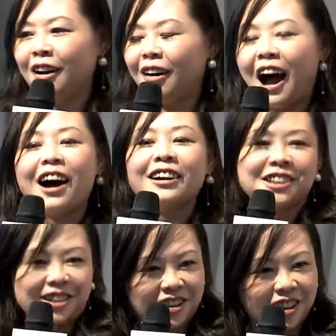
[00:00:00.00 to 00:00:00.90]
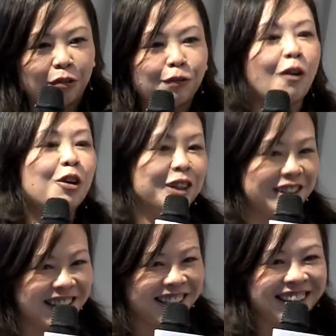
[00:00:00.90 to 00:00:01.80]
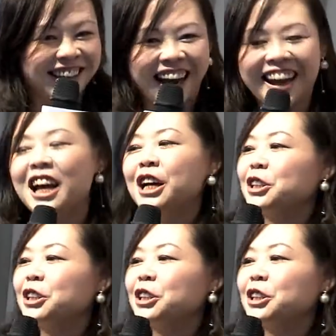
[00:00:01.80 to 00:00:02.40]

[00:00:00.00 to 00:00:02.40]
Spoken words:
artist, forest, right?